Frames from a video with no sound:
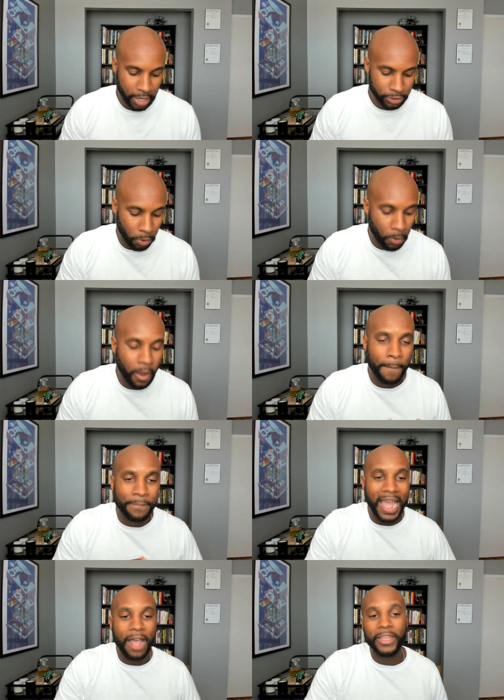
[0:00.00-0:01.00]
So
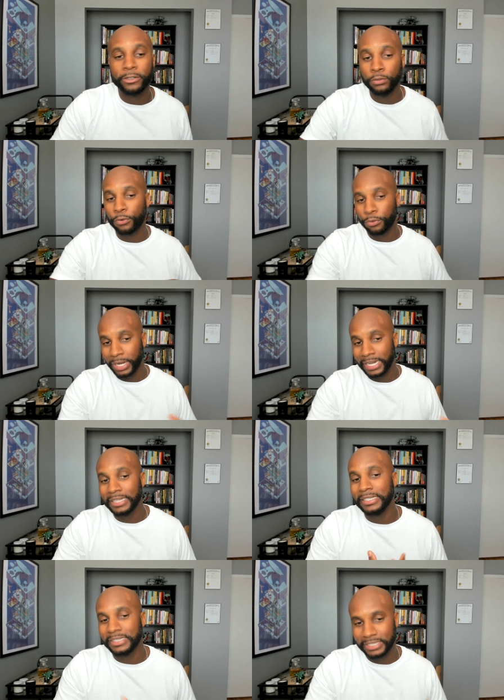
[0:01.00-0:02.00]
now that you've created
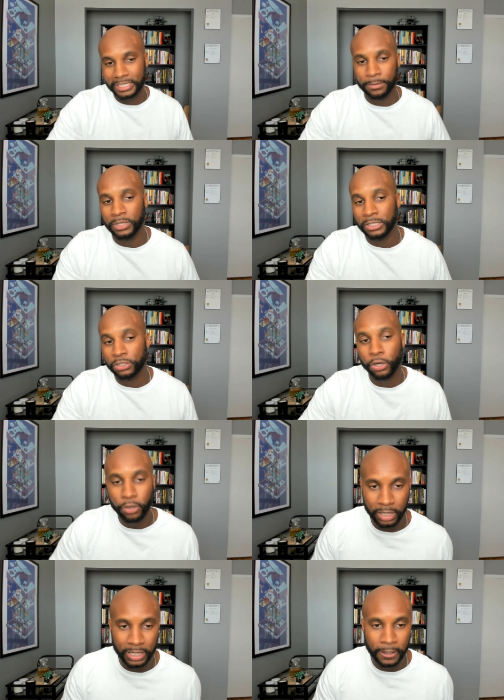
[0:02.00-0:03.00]
these systems
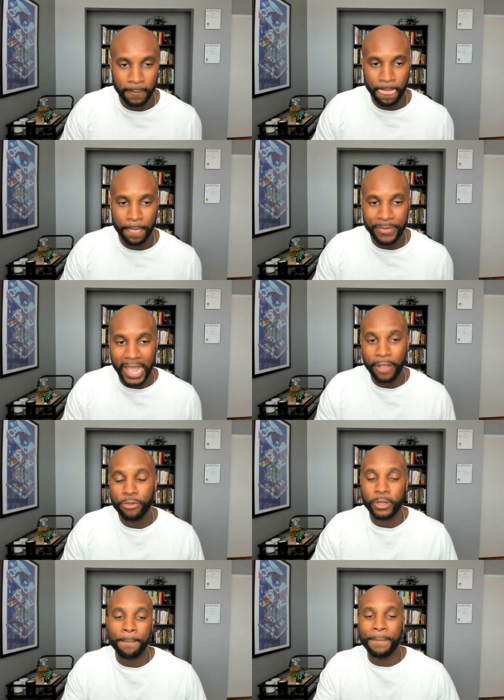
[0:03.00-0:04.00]
internally, now you
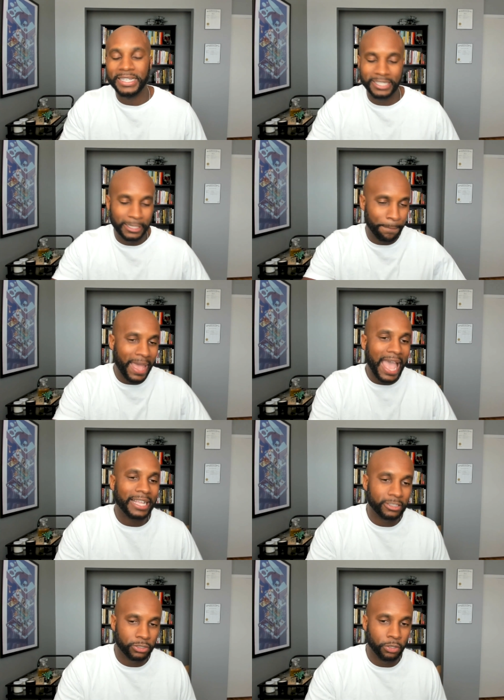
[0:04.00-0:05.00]
can basically
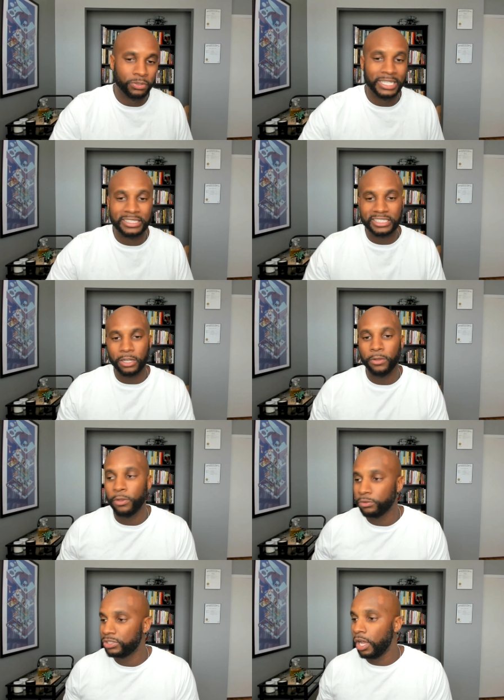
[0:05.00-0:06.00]
package those and sell
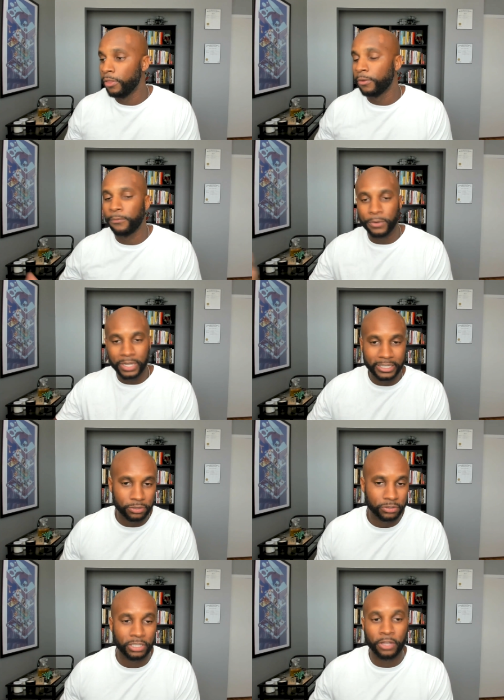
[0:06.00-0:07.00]
those to other
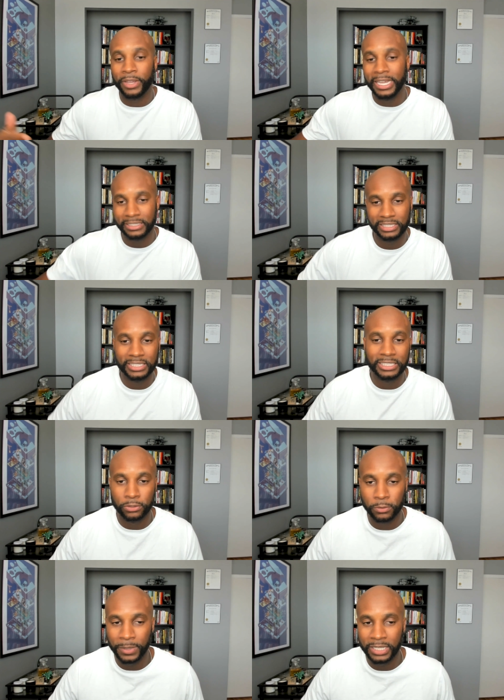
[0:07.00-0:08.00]
freelancers and other agencies in your
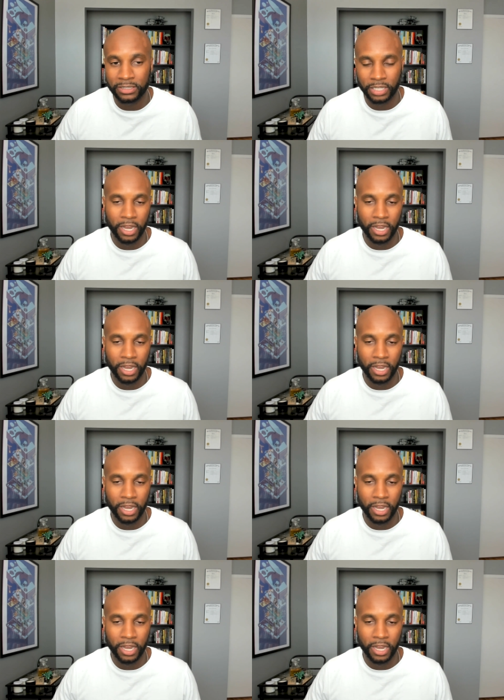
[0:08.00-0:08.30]
space.